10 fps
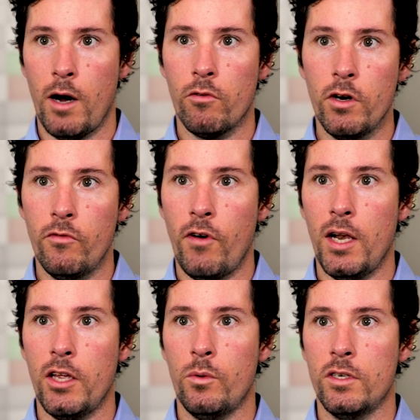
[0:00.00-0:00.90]
our real
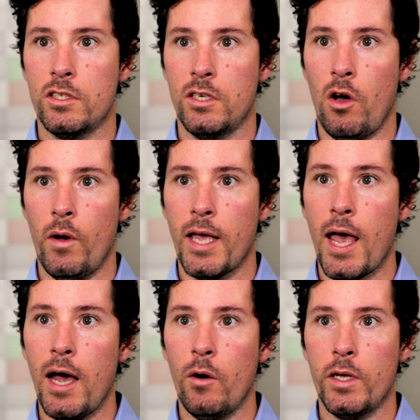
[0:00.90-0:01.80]
value is knowing
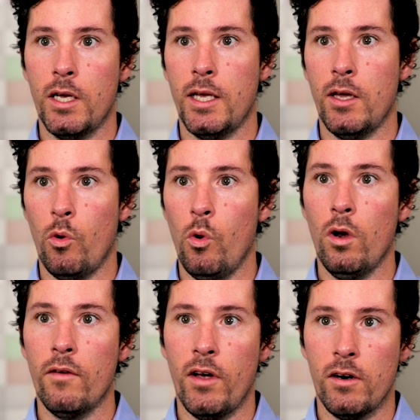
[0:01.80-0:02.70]
how we can get
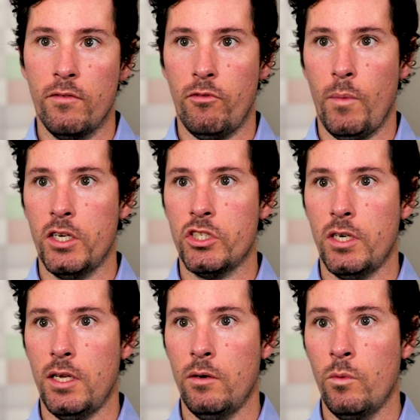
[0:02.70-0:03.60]
all of our
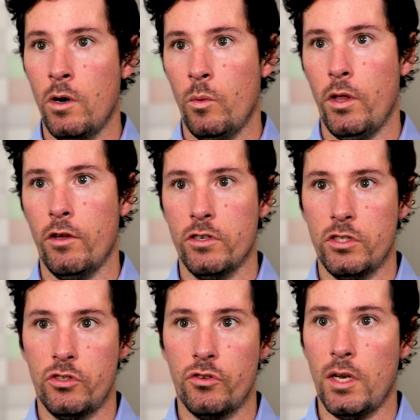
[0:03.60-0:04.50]
information in, whether
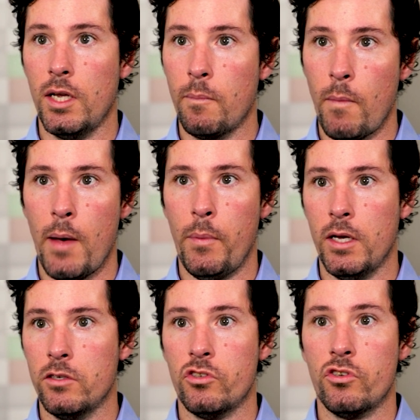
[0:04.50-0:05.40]
it's drilling,
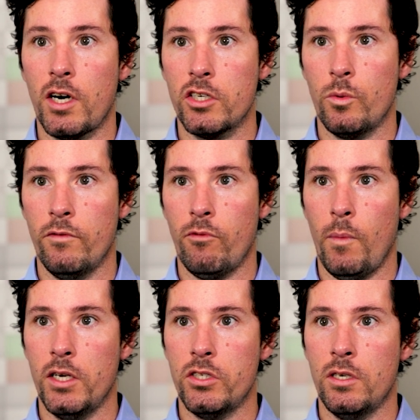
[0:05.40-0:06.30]
mapping, structural
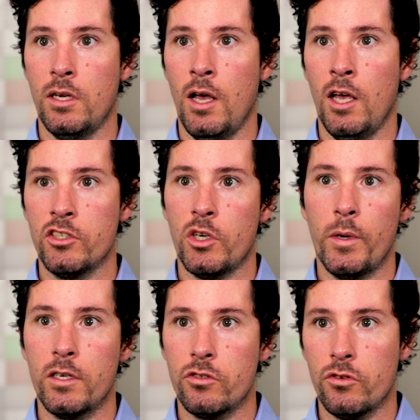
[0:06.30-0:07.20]
information, so
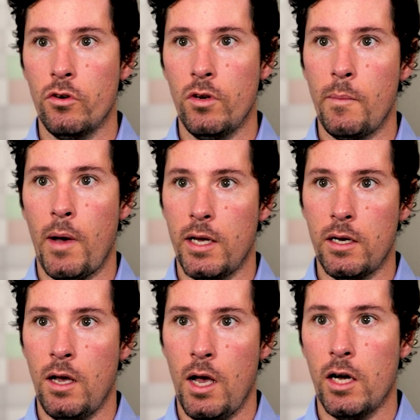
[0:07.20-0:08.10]
we can truly make
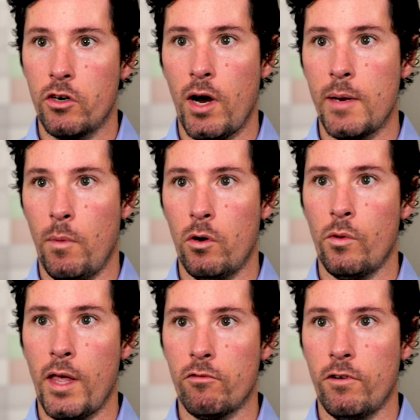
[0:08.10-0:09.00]
a great
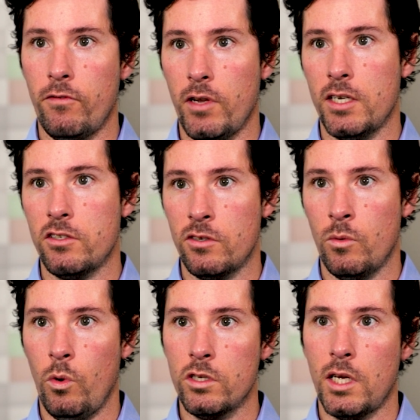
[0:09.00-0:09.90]
model that reflects
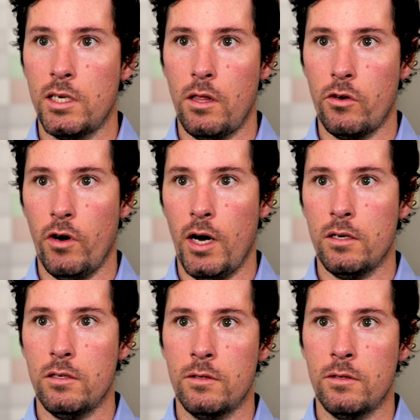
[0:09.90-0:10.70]
what's under the ground.